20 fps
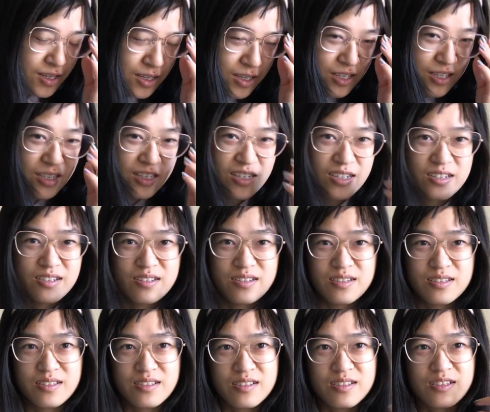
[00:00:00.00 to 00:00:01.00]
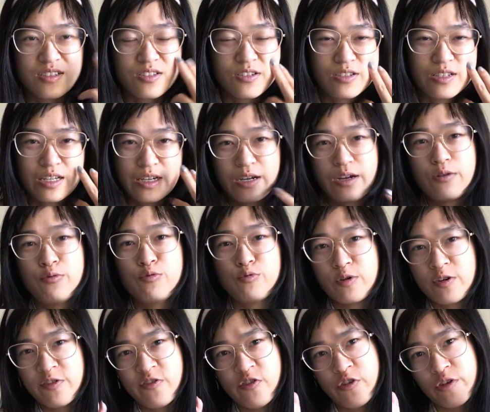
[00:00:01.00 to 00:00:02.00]
Yeah, so like a
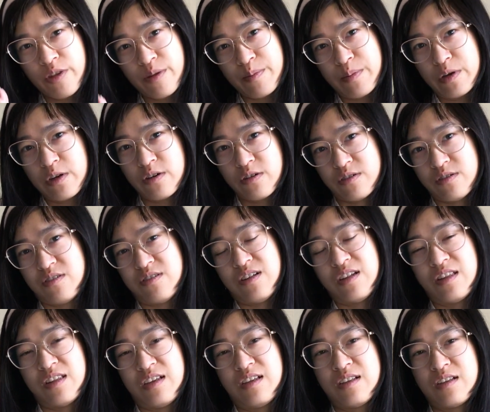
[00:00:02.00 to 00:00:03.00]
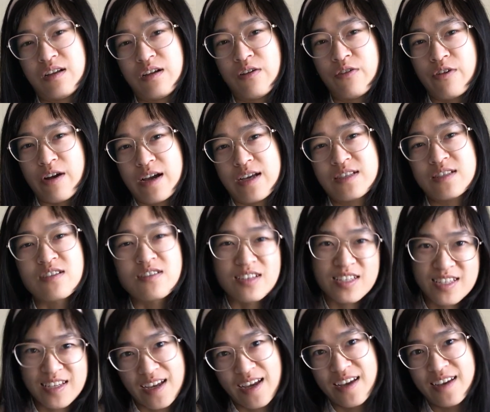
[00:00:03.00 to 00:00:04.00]
river in the middle and then grass on the
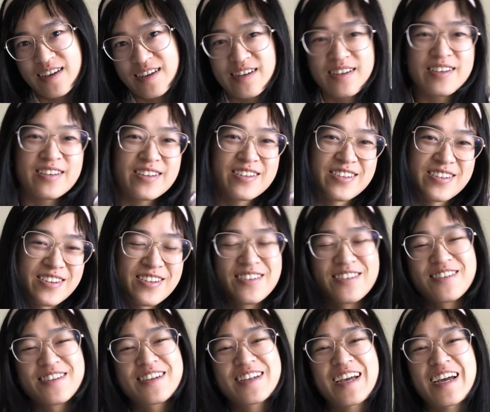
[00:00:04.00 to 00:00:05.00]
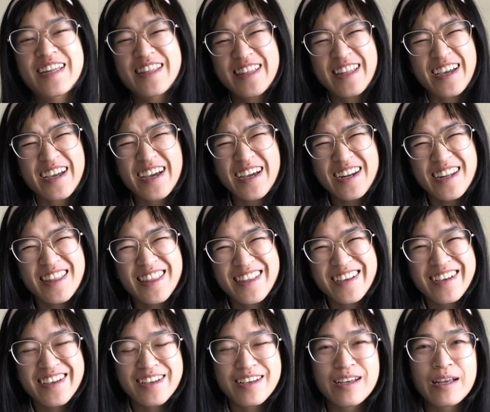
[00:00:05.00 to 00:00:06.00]
side, you know, that kind of
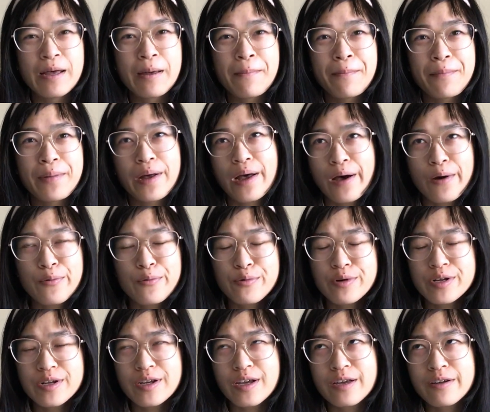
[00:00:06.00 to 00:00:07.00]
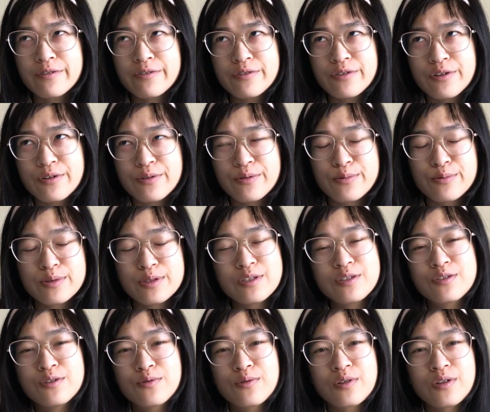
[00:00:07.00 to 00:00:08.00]
thing. But I don't know what to
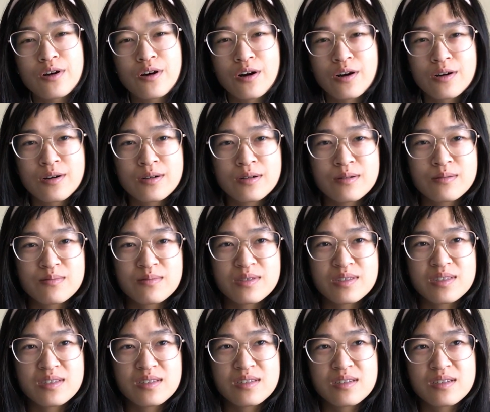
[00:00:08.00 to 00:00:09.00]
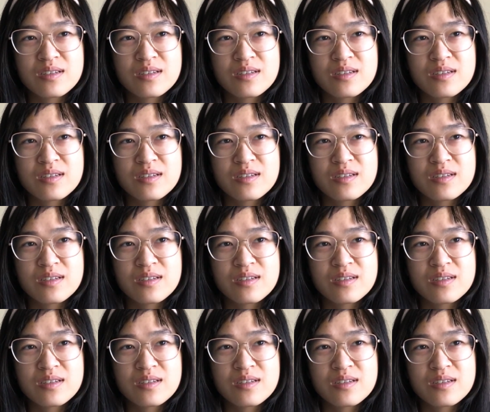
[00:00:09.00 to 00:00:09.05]
do on the arms,